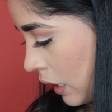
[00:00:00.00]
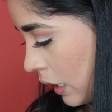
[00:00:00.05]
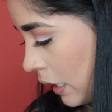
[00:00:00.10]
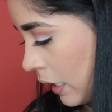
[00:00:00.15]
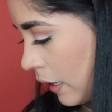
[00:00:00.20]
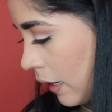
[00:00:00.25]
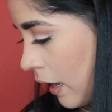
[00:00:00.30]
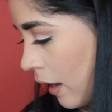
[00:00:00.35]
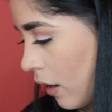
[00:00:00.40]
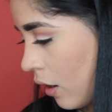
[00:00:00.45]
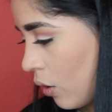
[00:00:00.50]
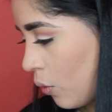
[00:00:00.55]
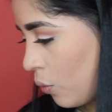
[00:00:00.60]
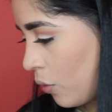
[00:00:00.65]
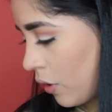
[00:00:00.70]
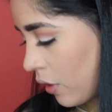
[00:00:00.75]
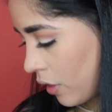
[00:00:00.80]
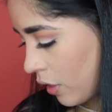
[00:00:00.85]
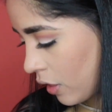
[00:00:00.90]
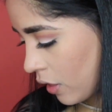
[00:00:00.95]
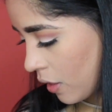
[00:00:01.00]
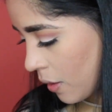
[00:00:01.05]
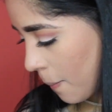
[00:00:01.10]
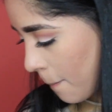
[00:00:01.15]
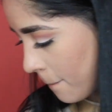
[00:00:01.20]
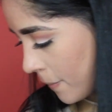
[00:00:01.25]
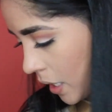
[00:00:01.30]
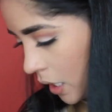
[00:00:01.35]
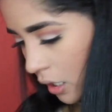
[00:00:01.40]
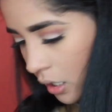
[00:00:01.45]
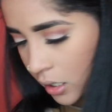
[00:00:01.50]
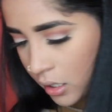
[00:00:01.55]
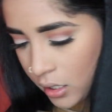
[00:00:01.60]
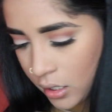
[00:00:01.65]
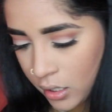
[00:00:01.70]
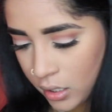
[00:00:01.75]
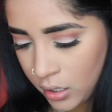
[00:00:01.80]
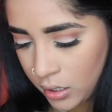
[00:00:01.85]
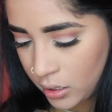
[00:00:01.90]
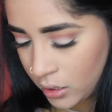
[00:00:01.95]
And now with
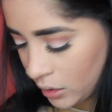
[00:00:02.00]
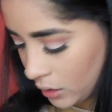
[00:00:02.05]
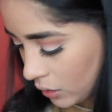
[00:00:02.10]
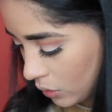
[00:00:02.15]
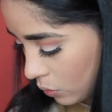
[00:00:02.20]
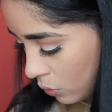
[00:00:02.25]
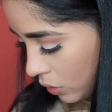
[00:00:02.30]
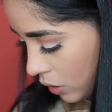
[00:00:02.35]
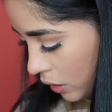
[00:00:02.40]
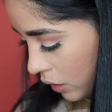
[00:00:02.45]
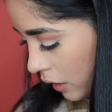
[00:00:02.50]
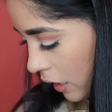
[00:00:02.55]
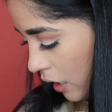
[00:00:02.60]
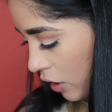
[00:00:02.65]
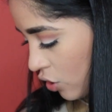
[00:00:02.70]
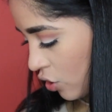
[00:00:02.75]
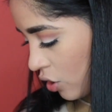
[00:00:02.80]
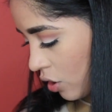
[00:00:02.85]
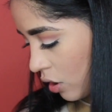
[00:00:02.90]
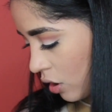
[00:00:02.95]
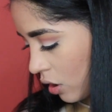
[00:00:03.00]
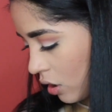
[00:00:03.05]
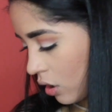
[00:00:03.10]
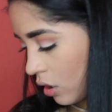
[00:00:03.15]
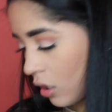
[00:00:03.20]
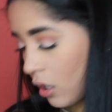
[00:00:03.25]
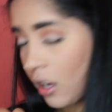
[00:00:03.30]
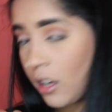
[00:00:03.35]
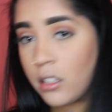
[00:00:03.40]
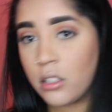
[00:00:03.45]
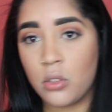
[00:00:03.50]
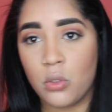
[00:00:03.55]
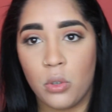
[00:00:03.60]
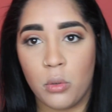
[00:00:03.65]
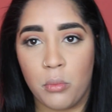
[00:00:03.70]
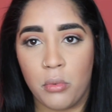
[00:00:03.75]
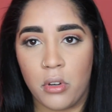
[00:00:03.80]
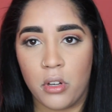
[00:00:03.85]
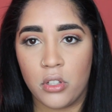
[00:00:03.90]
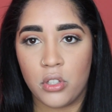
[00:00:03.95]
my Sonia Kashuk contour
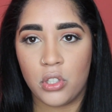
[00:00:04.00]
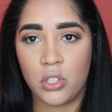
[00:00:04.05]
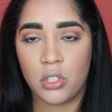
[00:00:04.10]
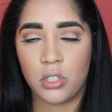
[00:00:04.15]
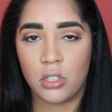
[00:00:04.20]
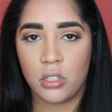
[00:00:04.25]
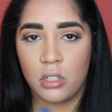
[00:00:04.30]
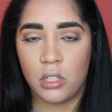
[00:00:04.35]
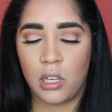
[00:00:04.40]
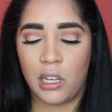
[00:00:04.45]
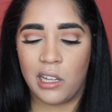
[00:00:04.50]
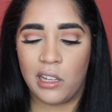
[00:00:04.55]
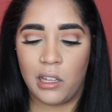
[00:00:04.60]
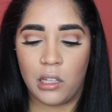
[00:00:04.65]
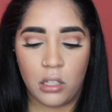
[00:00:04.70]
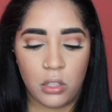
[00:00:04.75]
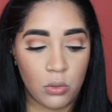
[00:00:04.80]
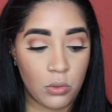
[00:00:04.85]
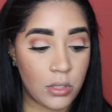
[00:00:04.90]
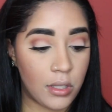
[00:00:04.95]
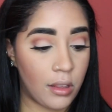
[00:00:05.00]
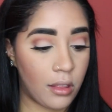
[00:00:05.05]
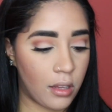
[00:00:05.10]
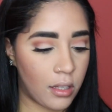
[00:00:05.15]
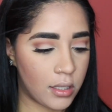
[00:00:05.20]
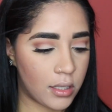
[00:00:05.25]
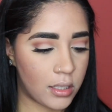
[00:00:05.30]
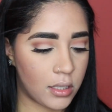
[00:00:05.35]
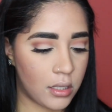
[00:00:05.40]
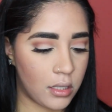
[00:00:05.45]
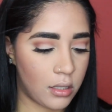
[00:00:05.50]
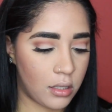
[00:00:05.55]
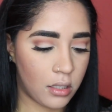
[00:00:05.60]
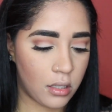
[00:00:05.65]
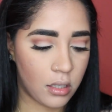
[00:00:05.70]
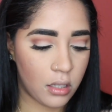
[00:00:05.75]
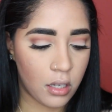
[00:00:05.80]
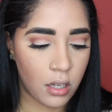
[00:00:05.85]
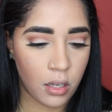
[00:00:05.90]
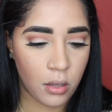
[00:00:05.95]
brush, I like using this
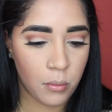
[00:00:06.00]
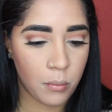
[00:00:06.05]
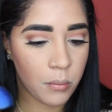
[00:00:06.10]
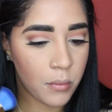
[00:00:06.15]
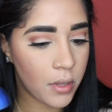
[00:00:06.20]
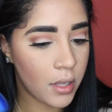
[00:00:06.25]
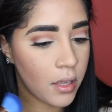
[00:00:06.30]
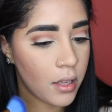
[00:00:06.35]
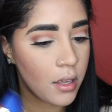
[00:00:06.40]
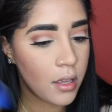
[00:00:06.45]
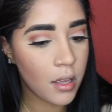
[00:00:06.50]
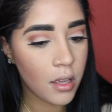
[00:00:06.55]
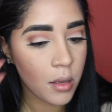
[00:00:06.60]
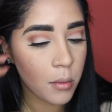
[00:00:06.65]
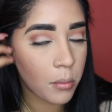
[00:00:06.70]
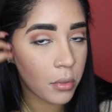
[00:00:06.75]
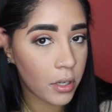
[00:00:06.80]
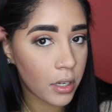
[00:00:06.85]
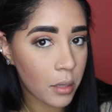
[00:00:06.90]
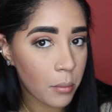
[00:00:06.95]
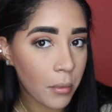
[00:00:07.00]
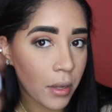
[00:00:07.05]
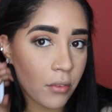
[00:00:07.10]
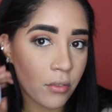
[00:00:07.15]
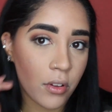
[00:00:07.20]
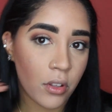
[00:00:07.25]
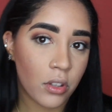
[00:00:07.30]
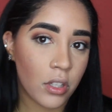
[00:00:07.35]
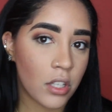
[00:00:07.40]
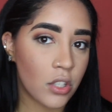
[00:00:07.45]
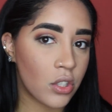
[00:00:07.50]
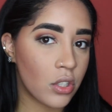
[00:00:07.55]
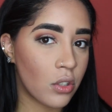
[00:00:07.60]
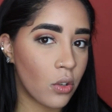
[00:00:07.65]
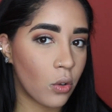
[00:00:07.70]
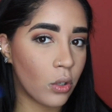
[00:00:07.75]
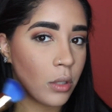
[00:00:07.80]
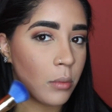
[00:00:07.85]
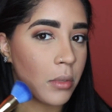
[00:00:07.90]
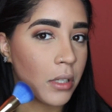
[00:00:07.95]
to put in my foundation,
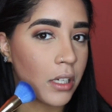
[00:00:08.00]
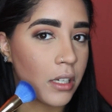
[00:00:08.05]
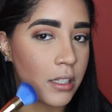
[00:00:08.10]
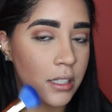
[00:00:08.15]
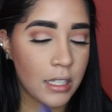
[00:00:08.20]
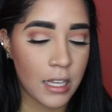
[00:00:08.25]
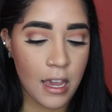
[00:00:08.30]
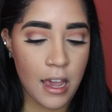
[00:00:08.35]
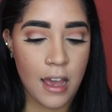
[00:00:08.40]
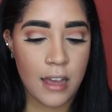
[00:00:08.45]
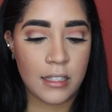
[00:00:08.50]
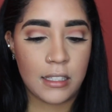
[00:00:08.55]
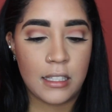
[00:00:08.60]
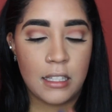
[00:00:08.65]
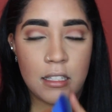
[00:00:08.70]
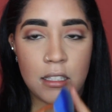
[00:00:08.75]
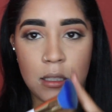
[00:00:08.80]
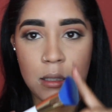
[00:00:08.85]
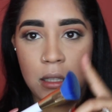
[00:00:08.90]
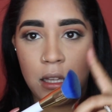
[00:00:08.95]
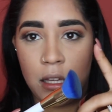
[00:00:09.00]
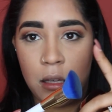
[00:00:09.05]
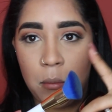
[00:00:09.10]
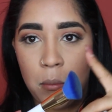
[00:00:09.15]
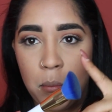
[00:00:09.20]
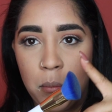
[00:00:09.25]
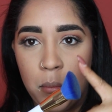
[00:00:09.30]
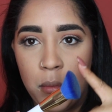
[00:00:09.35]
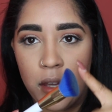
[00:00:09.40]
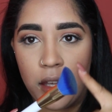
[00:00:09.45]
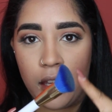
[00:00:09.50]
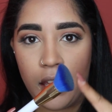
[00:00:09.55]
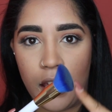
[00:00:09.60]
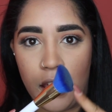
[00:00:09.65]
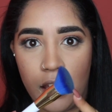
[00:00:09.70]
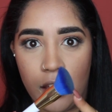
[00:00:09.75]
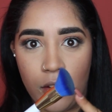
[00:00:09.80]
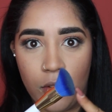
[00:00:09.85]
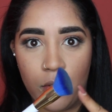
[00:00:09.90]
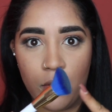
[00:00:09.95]
only because it has this like big
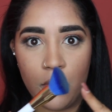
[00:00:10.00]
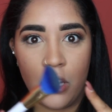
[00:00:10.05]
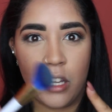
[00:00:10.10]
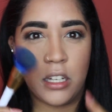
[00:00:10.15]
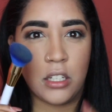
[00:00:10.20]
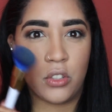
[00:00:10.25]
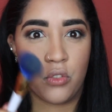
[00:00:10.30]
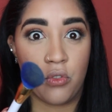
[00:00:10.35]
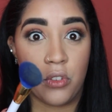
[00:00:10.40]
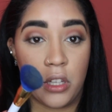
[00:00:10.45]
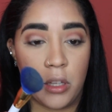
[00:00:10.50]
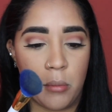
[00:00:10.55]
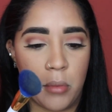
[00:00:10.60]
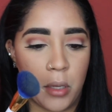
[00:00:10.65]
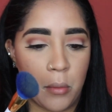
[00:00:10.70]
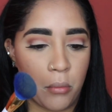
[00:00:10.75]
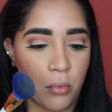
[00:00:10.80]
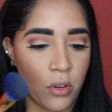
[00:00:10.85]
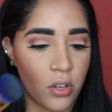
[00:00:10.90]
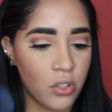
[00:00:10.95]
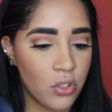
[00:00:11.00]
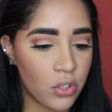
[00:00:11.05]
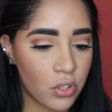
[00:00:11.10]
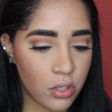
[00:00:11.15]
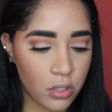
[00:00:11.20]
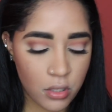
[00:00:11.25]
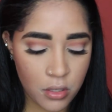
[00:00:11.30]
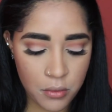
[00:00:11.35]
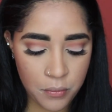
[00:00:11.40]
angle and it's a really big brush.